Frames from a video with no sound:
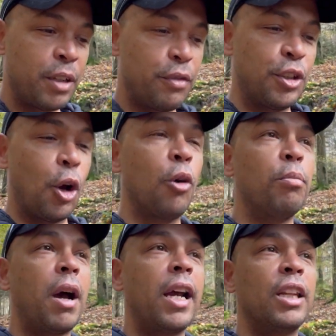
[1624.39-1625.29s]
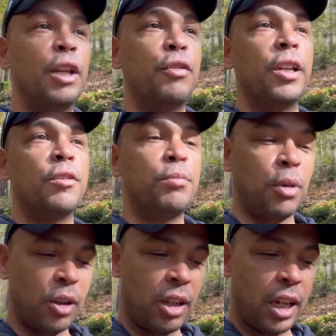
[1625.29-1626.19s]
If you don't mind living the
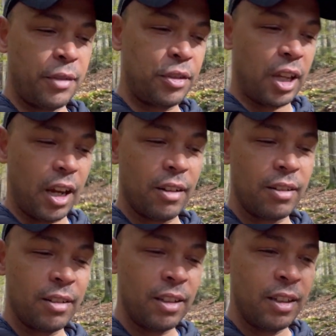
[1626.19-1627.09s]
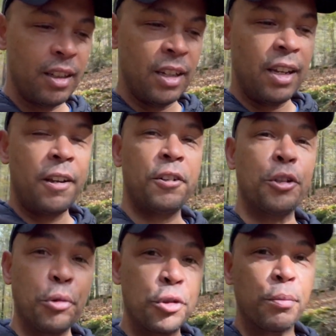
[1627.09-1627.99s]
Spartan lifestyle,
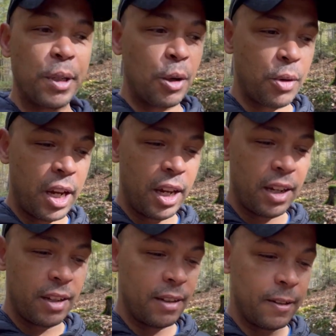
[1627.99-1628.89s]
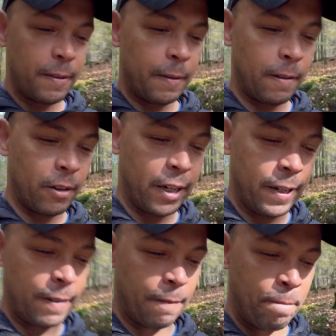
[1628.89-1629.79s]
you should be okay, all
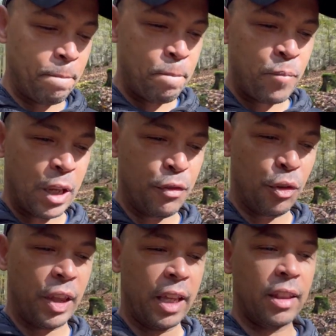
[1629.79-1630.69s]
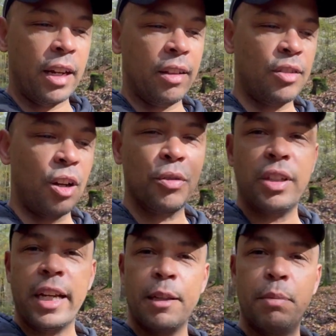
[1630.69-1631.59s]
right? If you think that it's all
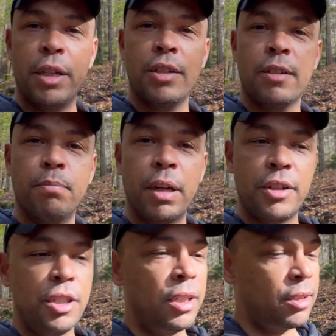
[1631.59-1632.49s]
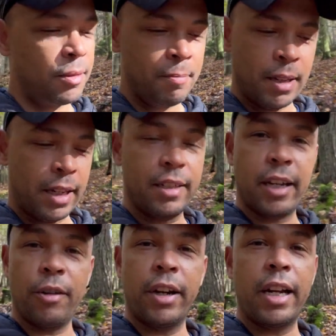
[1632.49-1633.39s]
sandy beaches and butt cheeks, let me
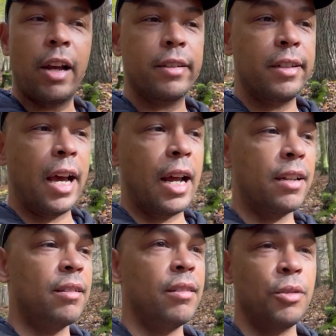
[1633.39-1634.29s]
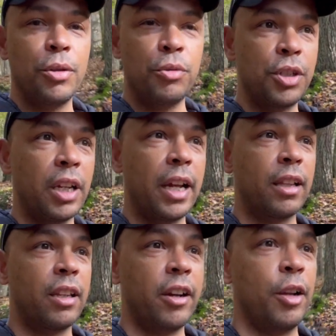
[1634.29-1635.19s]
tell you right now, it's not. A little too chilly
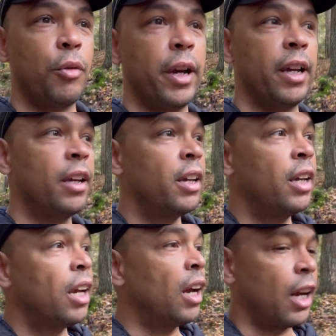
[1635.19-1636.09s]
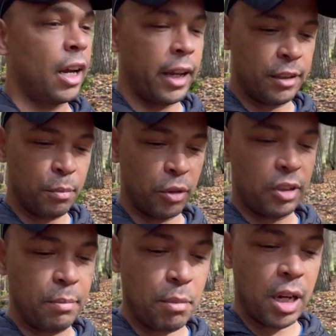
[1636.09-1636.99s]
out there anyway. Uh, it's
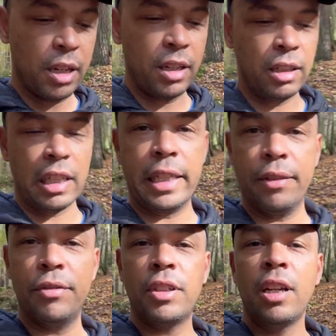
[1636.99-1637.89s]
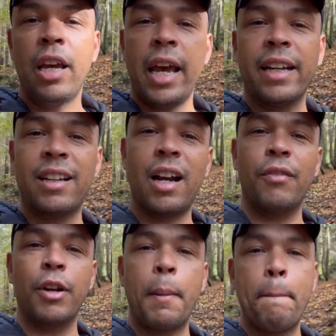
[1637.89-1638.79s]
mostly mud, leaves, and
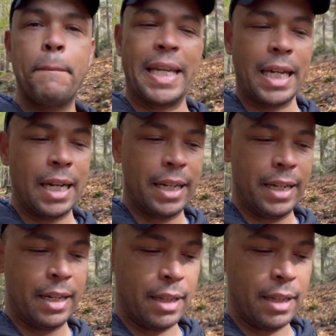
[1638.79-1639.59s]
covered behind.